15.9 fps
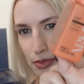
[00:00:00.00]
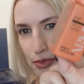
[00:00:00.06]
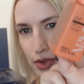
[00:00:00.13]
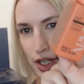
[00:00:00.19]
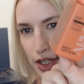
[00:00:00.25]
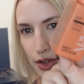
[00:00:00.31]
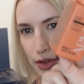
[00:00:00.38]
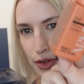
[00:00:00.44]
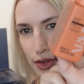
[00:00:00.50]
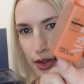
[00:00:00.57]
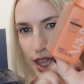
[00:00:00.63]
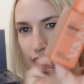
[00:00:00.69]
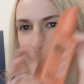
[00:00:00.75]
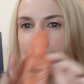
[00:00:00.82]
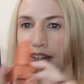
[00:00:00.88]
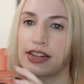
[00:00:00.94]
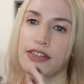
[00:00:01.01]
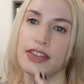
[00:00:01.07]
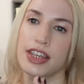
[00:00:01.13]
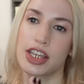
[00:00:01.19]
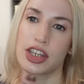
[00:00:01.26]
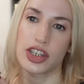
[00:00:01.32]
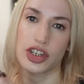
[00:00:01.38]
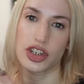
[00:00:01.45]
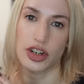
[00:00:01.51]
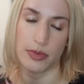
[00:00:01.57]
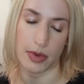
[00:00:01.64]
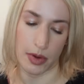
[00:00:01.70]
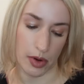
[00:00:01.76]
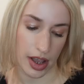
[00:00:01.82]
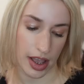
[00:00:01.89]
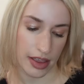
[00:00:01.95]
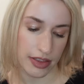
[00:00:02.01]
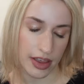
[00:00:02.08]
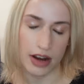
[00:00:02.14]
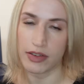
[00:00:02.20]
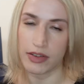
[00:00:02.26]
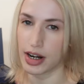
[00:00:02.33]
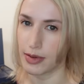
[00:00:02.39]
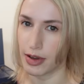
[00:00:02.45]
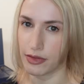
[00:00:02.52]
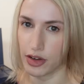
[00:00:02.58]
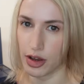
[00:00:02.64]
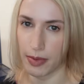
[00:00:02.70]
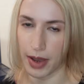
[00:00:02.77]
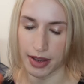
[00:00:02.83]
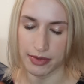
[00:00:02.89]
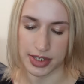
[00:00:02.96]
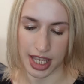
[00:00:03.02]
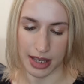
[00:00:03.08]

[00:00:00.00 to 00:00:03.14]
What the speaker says: Pretty cool, and this should be worth around about £4,